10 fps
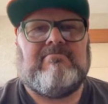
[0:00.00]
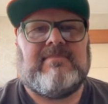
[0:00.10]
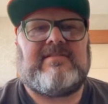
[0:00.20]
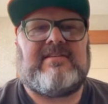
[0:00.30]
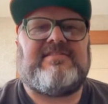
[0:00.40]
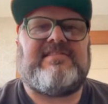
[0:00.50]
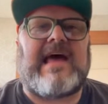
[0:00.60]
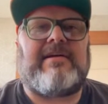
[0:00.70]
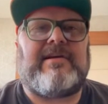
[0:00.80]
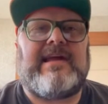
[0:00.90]
this is
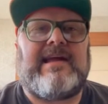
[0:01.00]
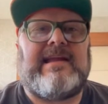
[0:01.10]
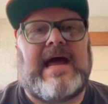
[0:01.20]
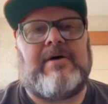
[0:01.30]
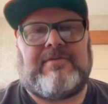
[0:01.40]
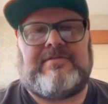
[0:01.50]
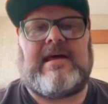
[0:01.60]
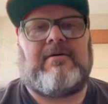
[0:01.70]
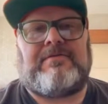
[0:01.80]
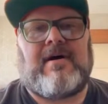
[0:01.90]

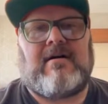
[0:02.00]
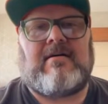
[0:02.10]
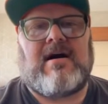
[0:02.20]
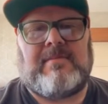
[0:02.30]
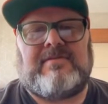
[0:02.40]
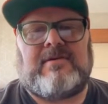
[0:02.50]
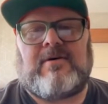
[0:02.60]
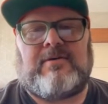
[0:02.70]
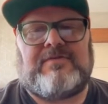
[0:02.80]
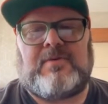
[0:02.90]
SaturdayDownSouth.com. It's a
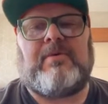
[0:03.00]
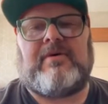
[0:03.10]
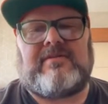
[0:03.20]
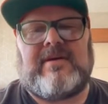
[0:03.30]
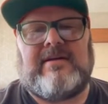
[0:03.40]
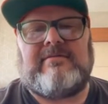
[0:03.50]
college football site.